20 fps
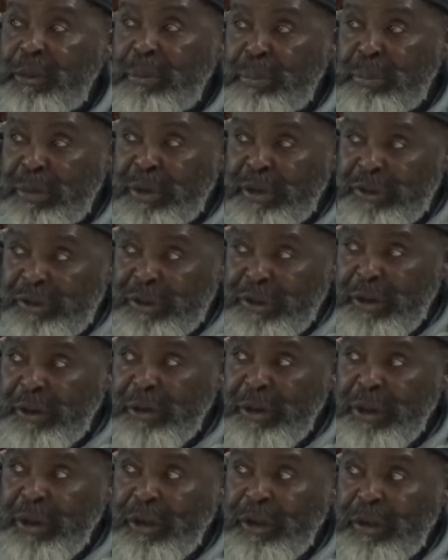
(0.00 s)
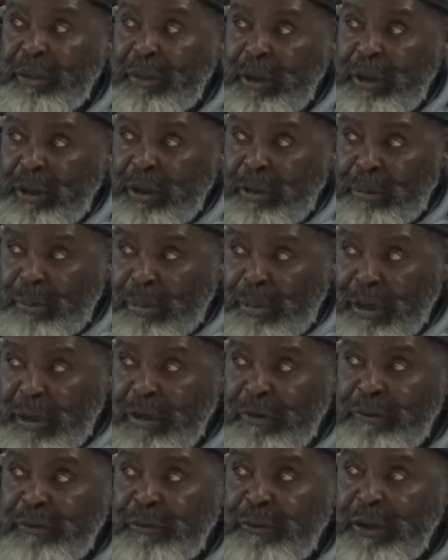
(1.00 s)
material
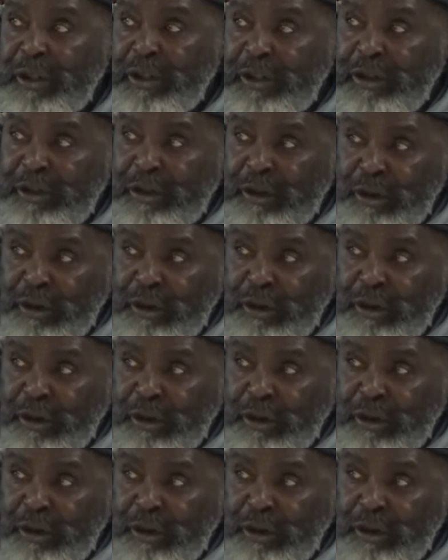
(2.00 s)
boyfriend,